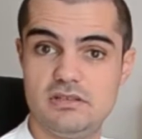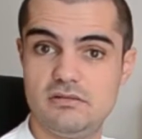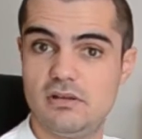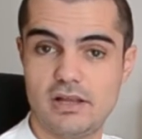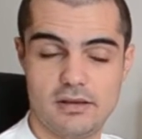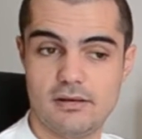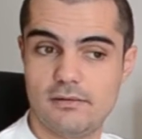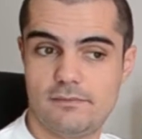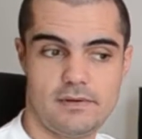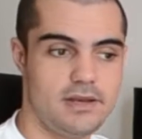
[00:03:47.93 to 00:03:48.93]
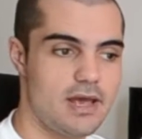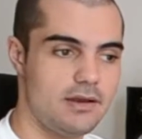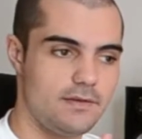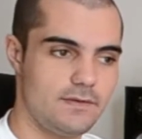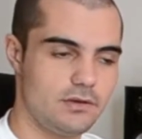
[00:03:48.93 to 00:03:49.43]
light enough and had
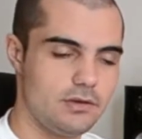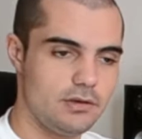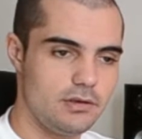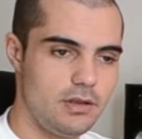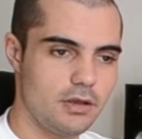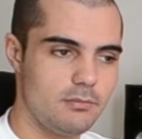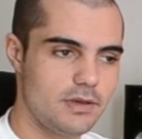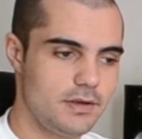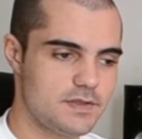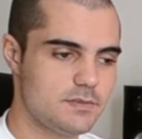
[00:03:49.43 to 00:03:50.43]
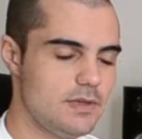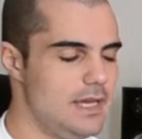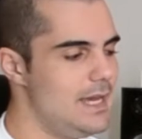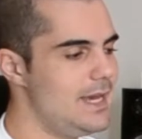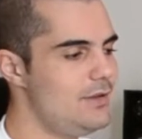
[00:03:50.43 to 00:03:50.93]
a locking mechanism,
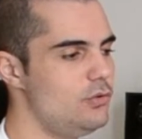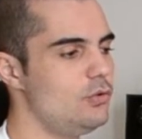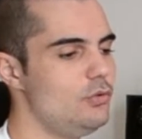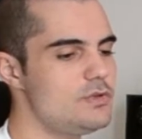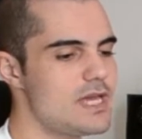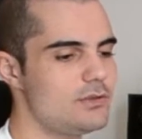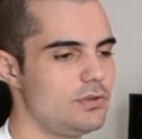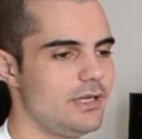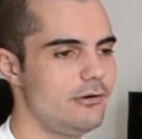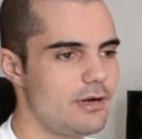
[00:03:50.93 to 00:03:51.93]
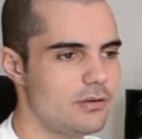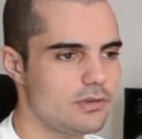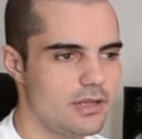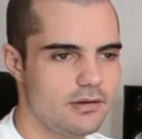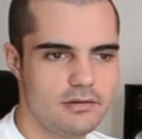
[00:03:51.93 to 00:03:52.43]
and you could use that to carry around
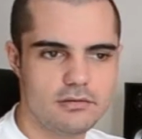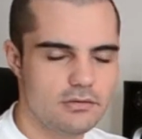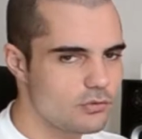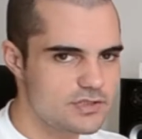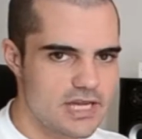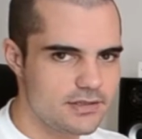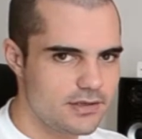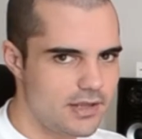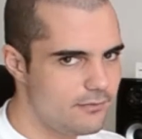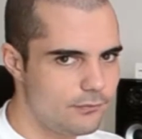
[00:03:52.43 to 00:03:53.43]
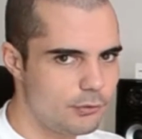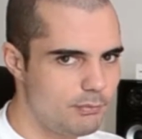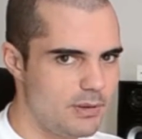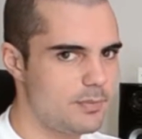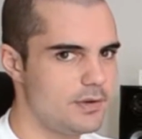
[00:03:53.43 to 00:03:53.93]
like standard A4
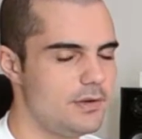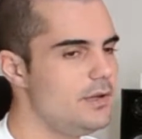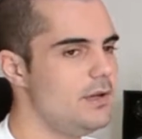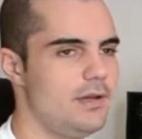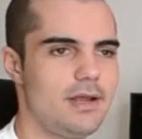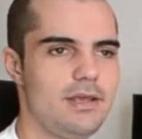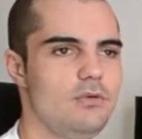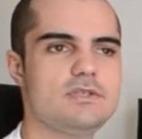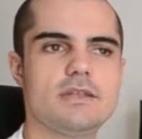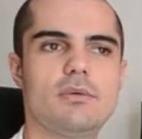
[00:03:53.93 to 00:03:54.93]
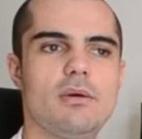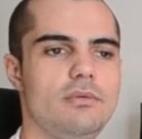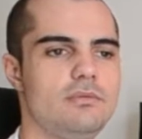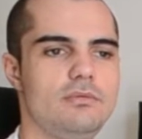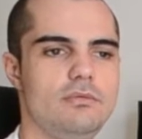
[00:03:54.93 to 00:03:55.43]
paper. And I used that when I
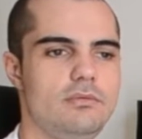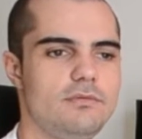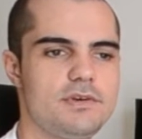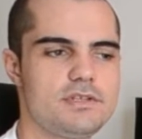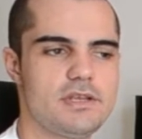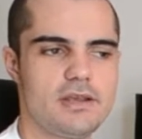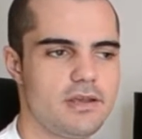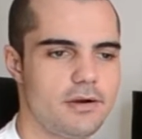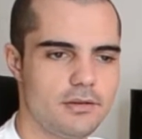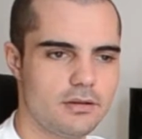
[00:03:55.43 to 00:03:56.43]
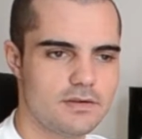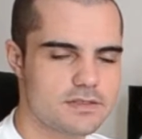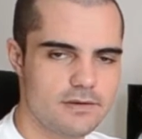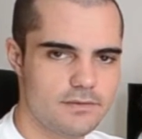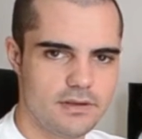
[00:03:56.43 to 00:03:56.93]
went to university. I carried a lot of
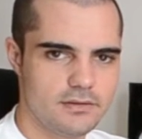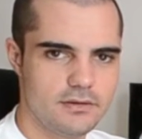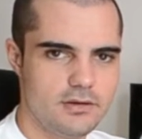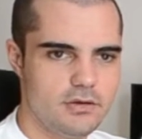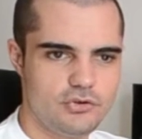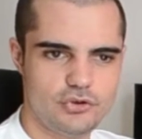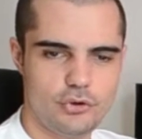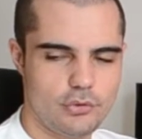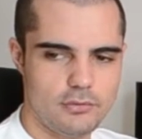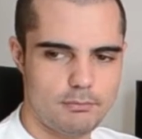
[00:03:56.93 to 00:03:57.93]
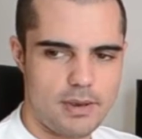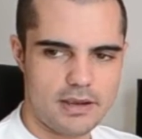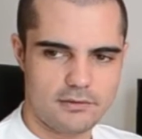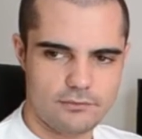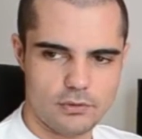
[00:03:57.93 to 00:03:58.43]
stuff in it. Sure, you couldn't
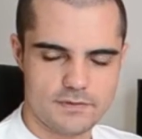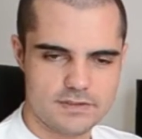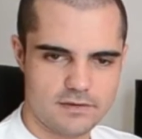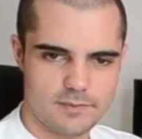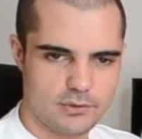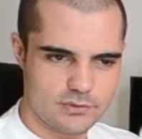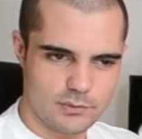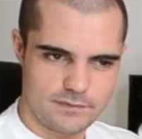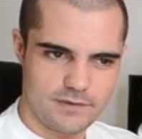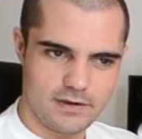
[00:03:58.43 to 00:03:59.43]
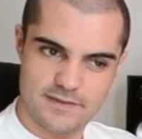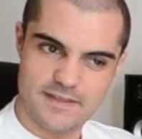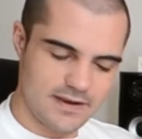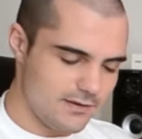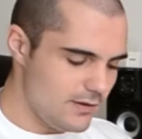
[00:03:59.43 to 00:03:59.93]
pack it full of stuff because it was fairly
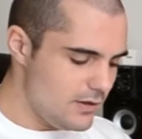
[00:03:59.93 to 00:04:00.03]
thin,